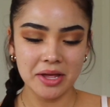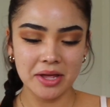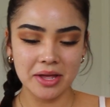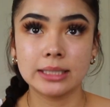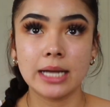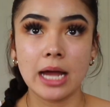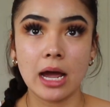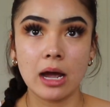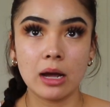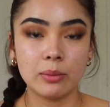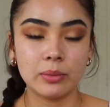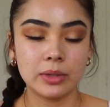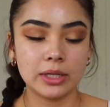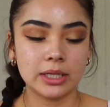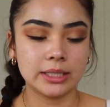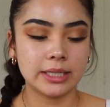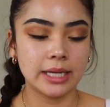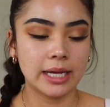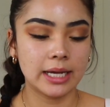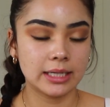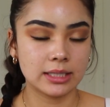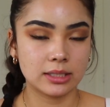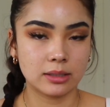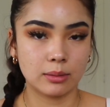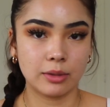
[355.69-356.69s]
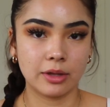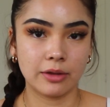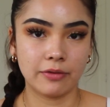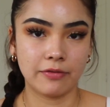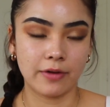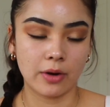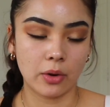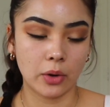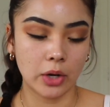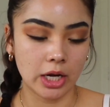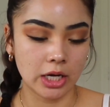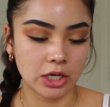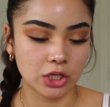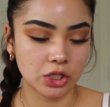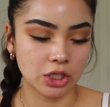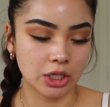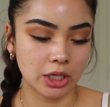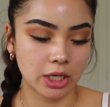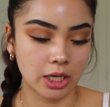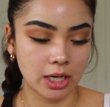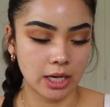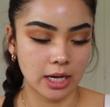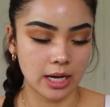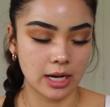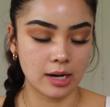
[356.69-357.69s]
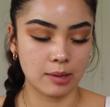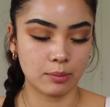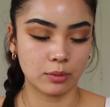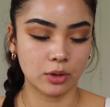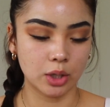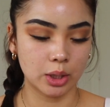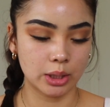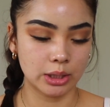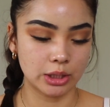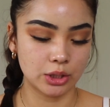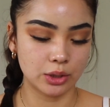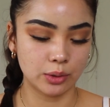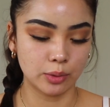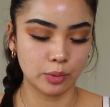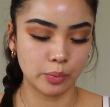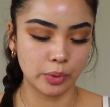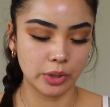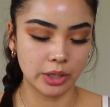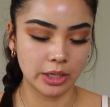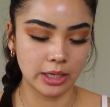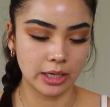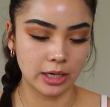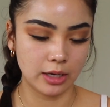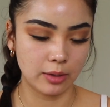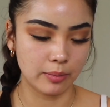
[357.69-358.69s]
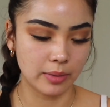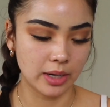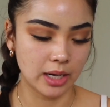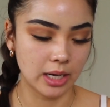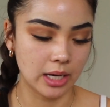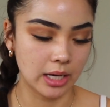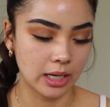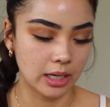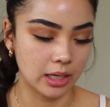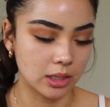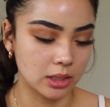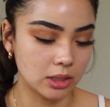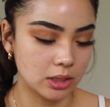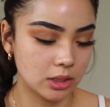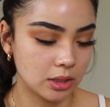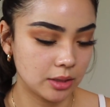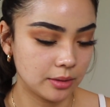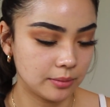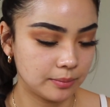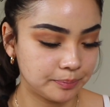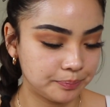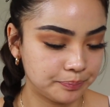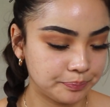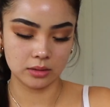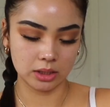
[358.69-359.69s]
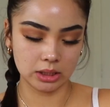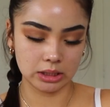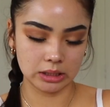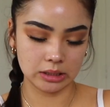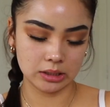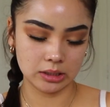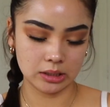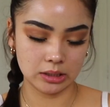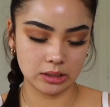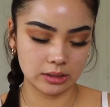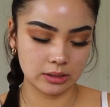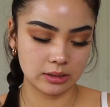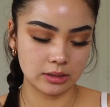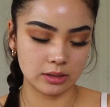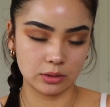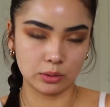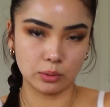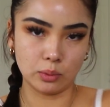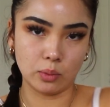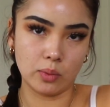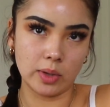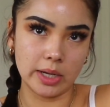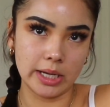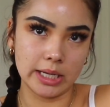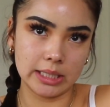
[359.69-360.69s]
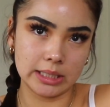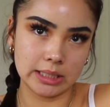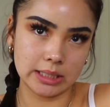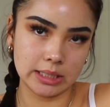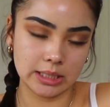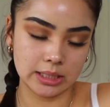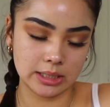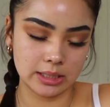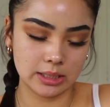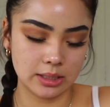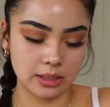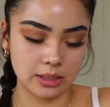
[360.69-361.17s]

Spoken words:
now I'm going to take some of the foundation and I'm going to put it in my hand. It's still wet.